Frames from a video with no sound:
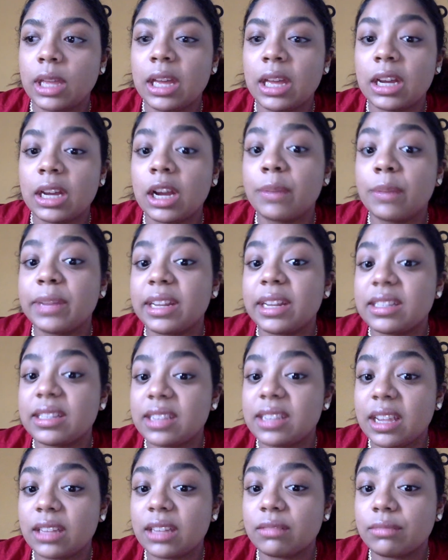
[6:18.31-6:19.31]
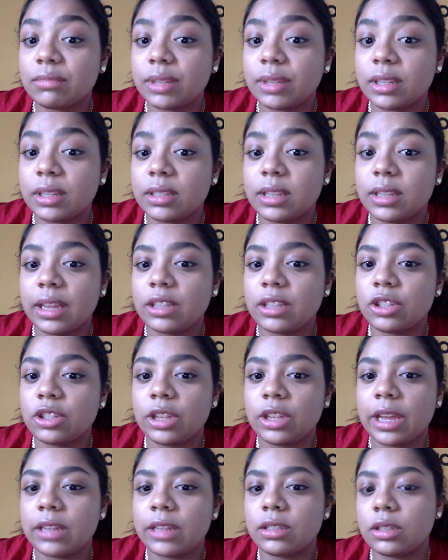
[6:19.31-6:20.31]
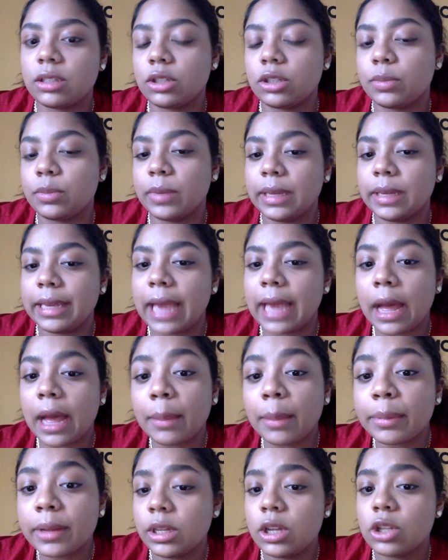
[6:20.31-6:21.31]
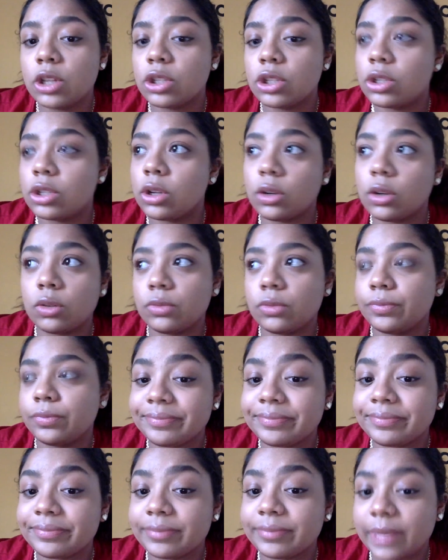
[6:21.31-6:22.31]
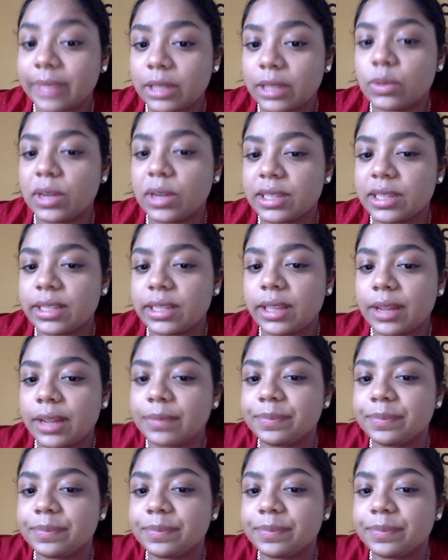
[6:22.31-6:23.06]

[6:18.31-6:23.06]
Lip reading: come in at 10 because they had such a big gap, so that's why I said that.